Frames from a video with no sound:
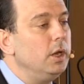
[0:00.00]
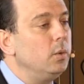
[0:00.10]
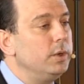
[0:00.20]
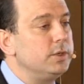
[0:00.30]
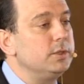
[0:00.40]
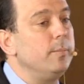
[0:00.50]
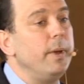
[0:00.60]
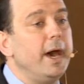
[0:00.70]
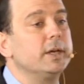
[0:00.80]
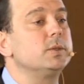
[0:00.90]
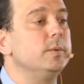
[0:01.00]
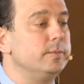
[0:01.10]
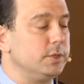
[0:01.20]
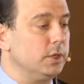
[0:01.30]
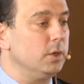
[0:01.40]
which is a maximum
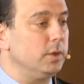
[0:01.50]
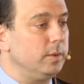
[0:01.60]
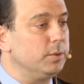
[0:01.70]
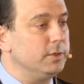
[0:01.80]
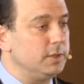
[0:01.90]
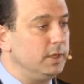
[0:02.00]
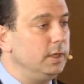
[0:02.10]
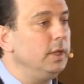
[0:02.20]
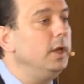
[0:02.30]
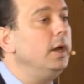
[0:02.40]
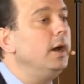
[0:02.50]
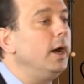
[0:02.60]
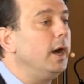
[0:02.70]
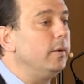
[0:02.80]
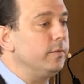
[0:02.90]
security prison
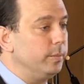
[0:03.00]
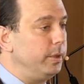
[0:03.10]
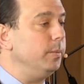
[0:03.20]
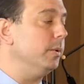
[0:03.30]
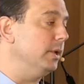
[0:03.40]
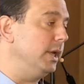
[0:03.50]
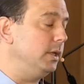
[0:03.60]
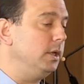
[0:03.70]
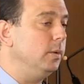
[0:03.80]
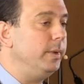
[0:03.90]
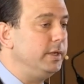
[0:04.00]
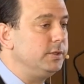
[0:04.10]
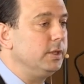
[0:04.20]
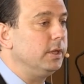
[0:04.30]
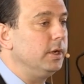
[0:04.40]
um, for people that, you know,
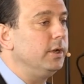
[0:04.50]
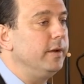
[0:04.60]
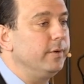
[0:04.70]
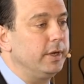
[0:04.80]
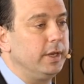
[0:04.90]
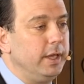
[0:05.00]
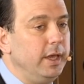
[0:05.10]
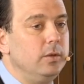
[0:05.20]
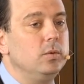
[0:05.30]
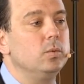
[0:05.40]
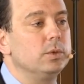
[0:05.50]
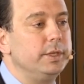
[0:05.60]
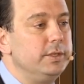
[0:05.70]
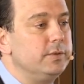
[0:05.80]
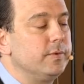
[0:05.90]
basically are never going to get
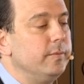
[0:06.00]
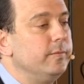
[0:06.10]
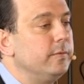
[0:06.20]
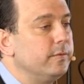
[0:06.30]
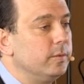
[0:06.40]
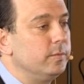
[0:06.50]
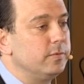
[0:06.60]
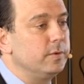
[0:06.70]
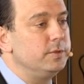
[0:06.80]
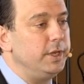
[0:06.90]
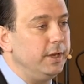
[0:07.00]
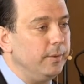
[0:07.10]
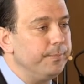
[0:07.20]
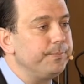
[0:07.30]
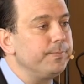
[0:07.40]
released from, from, from jail.